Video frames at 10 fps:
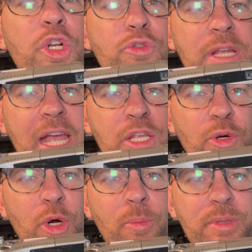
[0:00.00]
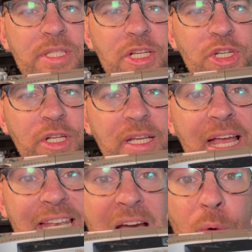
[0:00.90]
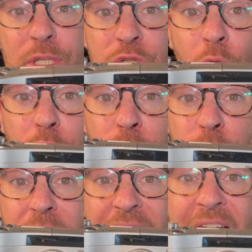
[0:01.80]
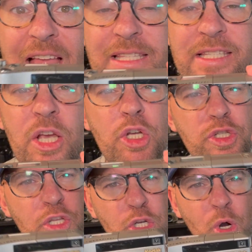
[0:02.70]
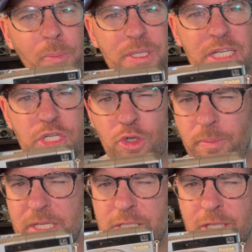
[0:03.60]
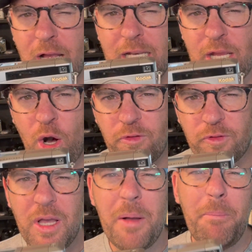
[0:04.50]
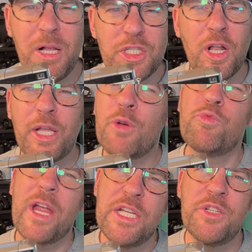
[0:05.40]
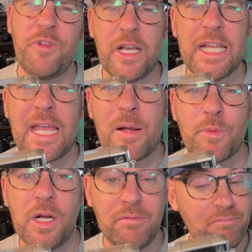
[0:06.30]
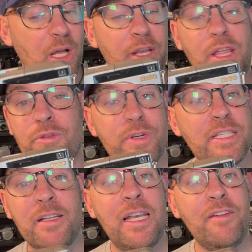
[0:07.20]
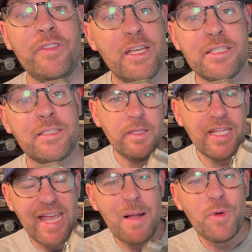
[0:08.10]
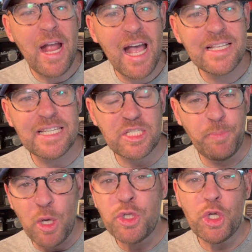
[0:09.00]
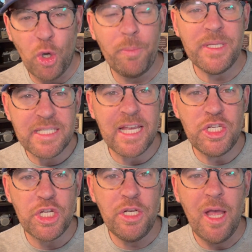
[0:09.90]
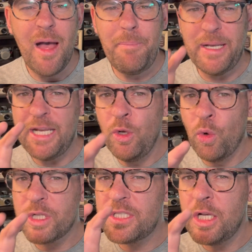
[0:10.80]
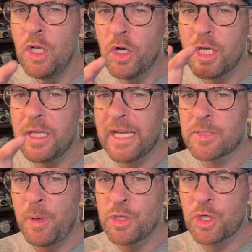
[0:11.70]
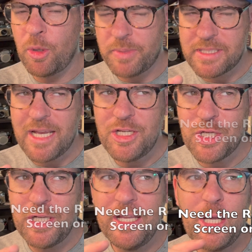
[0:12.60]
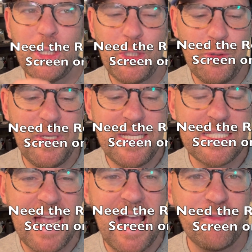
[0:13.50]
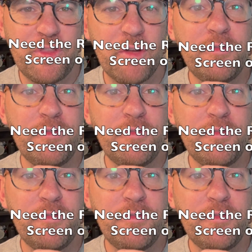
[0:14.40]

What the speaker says: create your composition. Now it's not through the lens, so the composition will be slightly off, much like a rangefinder camera. Another reason I love this. The camera has exposure compensation, but in order to look at the exposure compensation, you need to have the